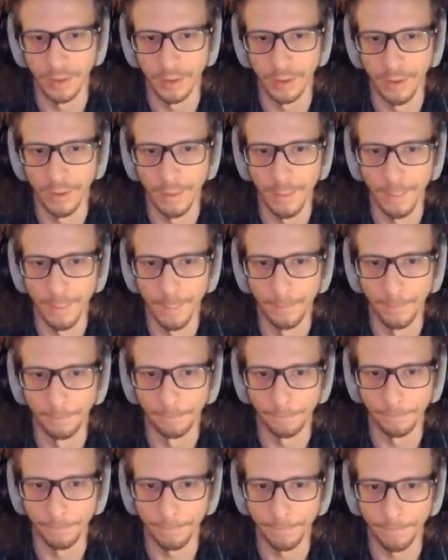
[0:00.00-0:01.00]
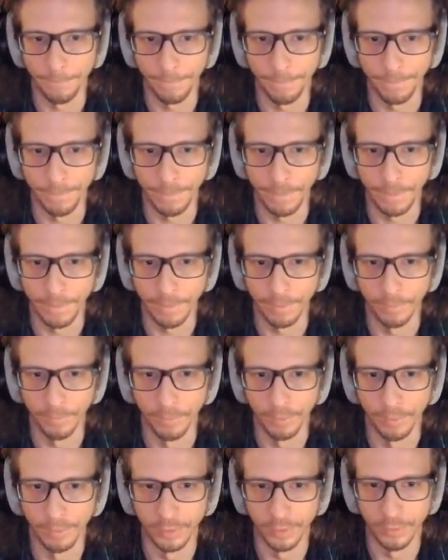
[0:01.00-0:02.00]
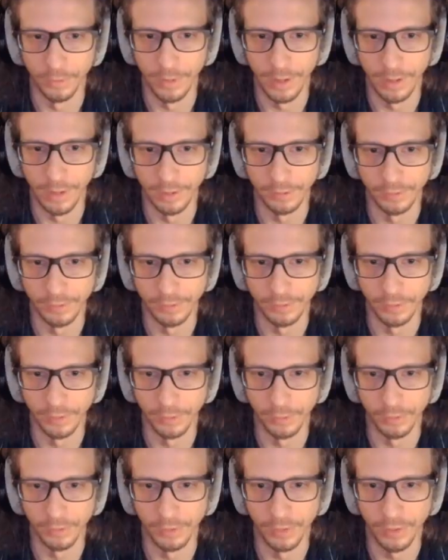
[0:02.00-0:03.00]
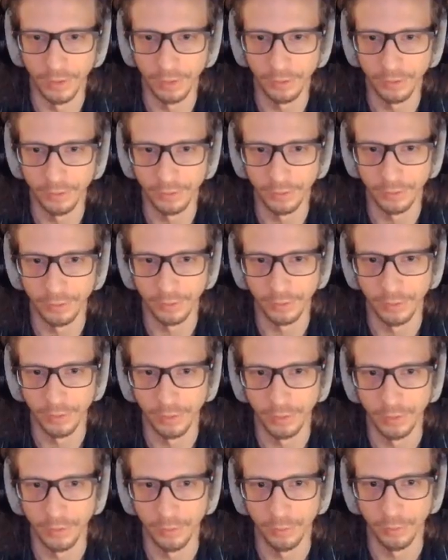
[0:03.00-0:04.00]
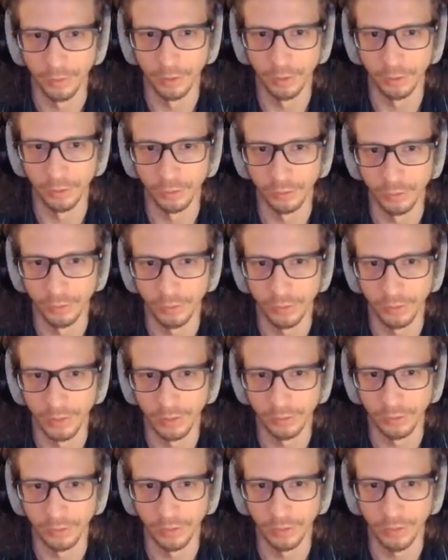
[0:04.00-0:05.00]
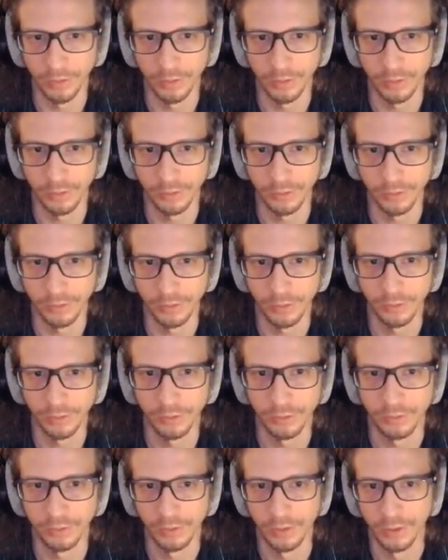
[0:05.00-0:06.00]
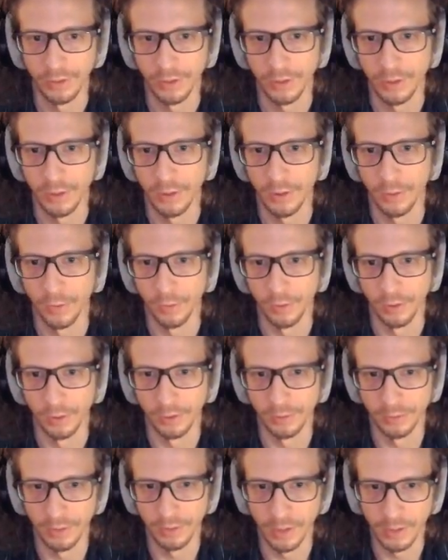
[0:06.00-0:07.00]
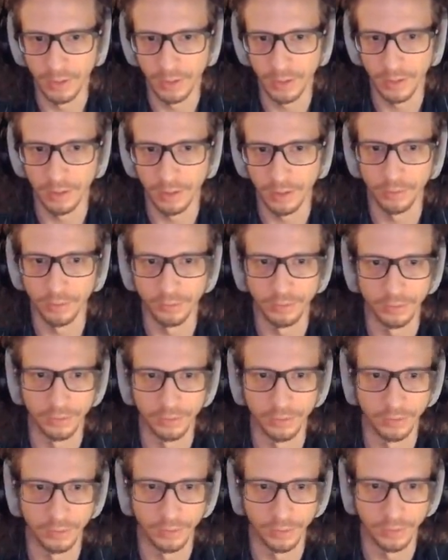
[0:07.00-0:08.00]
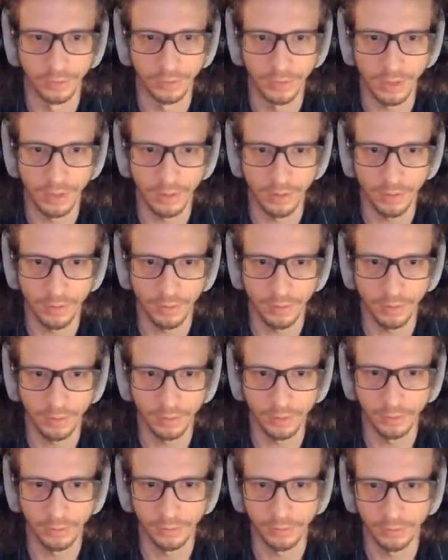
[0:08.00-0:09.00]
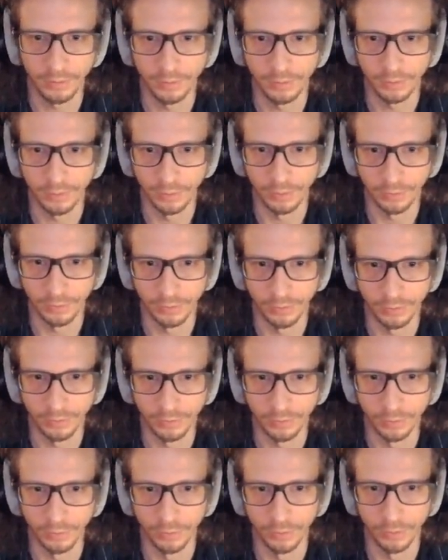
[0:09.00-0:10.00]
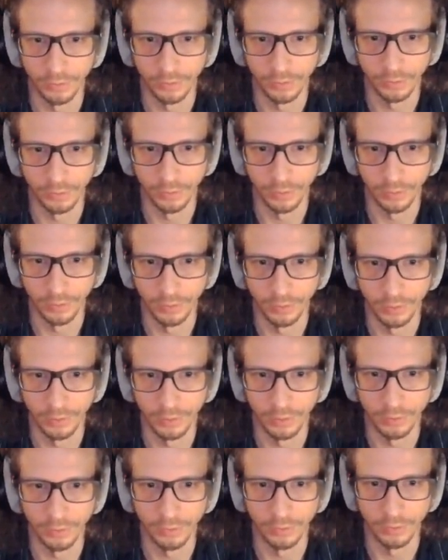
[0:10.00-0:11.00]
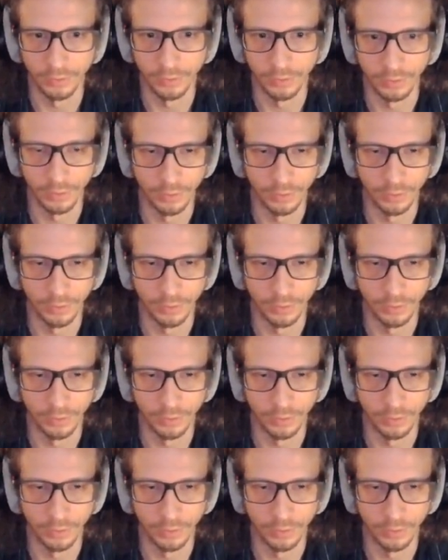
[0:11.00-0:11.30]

Um, with new ads. So this, we're going to scroll down to audiences. We're going to take out that audience, excluding the leads.